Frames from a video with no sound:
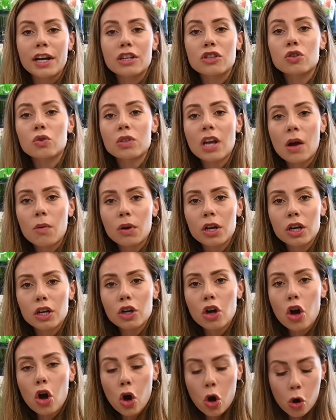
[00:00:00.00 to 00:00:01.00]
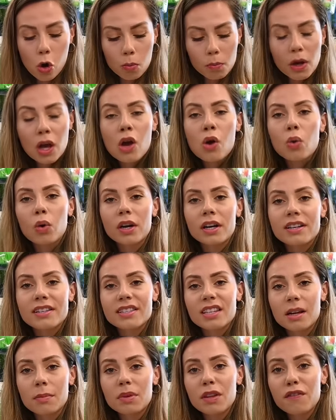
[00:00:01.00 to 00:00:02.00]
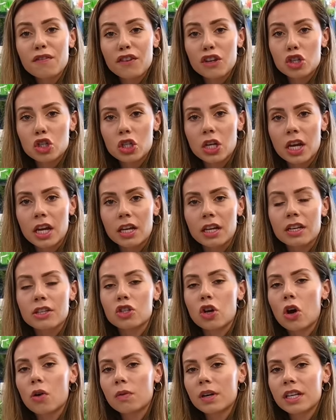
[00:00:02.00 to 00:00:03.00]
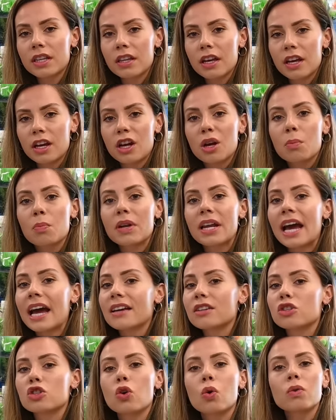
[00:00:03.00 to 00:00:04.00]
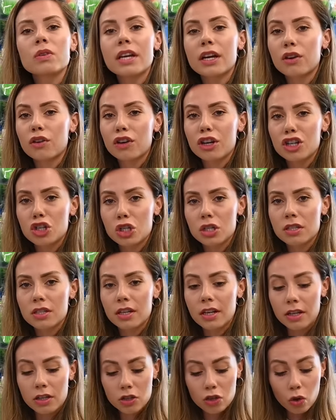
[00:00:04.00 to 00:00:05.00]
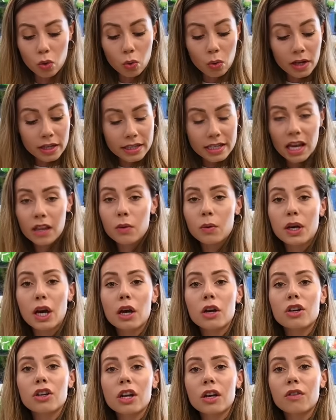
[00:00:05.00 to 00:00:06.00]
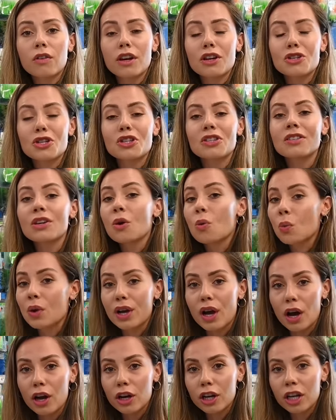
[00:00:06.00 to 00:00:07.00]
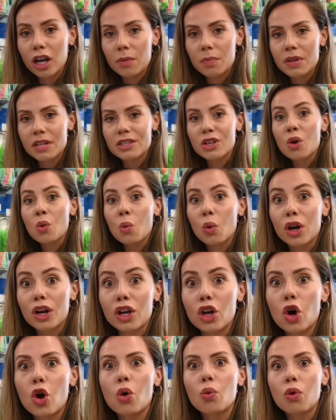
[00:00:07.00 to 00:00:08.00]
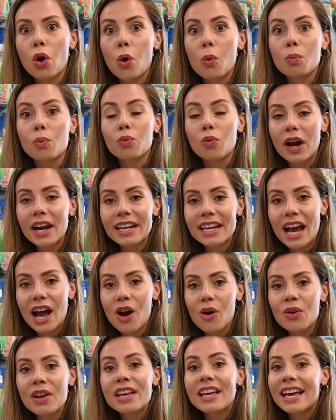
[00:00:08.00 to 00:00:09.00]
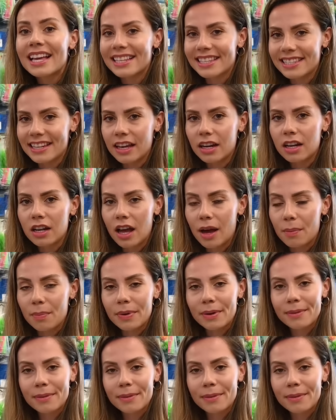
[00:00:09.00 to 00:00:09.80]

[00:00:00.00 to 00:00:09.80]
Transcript: right, so now we're gonna go home. We're gonna set up the fish tank. It's already there, but it has no decorations in it. So now that we got our decorations, we got our guppies, we're gonna go home right now and set it up.